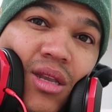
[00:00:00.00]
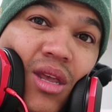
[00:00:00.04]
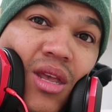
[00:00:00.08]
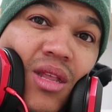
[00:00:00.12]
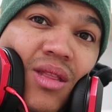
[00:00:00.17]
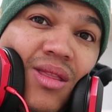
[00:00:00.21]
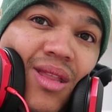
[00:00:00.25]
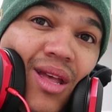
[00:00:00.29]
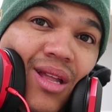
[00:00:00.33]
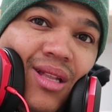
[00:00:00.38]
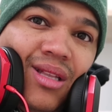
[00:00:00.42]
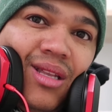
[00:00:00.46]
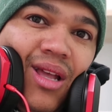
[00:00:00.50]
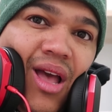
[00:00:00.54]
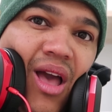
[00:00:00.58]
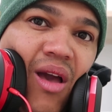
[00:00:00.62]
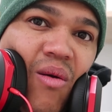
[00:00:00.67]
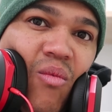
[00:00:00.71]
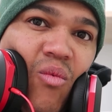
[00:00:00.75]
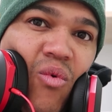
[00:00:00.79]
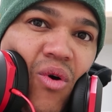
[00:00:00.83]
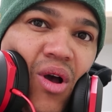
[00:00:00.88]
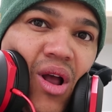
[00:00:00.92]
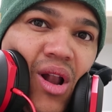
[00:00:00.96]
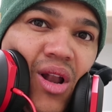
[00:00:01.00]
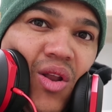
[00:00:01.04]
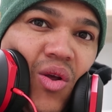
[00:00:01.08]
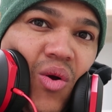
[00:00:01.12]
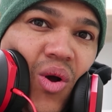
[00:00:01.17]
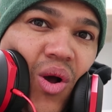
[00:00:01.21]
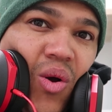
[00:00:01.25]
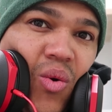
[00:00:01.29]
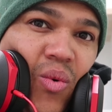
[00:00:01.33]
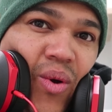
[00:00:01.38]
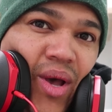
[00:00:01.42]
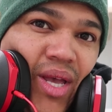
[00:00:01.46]
in that time while
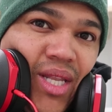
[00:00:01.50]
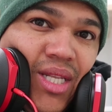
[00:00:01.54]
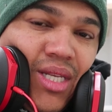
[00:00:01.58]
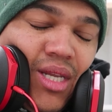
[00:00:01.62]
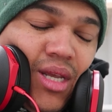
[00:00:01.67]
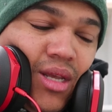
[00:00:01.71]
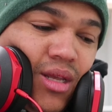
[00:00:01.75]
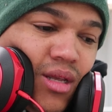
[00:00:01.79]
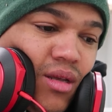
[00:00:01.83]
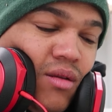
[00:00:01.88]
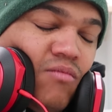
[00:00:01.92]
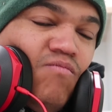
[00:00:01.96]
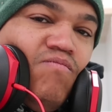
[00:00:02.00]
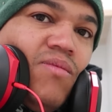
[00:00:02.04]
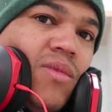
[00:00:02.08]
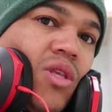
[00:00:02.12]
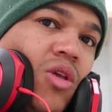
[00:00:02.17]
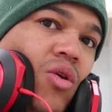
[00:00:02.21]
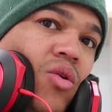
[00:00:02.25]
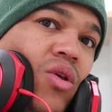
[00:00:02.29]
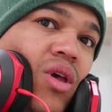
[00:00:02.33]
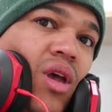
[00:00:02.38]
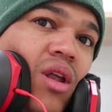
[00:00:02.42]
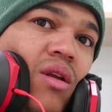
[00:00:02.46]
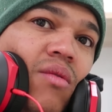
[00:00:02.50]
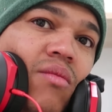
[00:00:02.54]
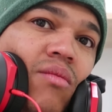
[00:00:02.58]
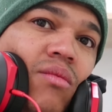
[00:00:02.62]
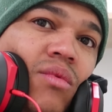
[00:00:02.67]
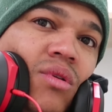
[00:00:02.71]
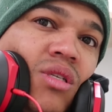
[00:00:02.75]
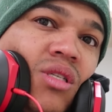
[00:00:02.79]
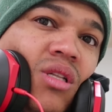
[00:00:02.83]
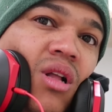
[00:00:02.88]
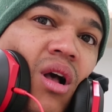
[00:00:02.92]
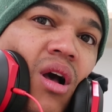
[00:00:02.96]
you are waiting, you can
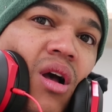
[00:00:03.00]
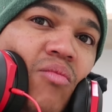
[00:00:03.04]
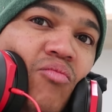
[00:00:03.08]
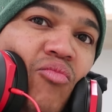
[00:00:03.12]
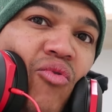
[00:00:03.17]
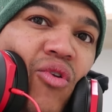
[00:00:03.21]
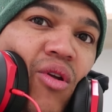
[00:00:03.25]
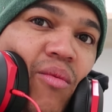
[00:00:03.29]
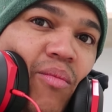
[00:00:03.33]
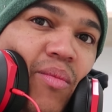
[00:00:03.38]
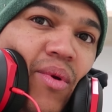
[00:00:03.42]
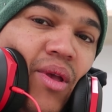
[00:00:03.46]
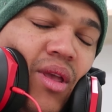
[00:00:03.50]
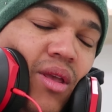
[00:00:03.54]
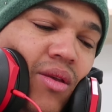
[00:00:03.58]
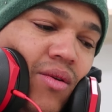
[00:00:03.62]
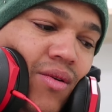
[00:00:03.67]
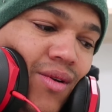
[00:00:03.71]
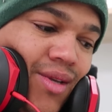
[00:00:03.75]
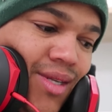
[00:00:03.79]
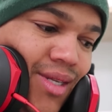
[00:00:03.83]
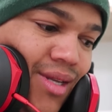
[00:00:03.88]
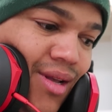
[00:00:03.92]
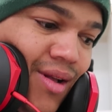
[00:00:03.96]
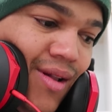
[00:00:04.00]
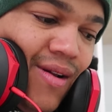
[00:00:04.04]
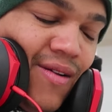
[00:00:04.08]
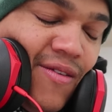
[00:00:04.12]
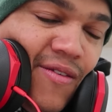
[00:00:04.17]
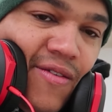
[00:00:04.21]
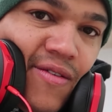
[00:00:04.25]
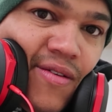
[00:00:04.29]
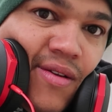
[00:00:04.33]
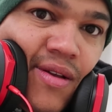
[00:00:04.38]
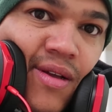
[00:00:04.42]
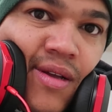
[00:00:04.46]
start prepping
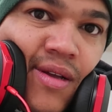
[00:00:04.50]
yourself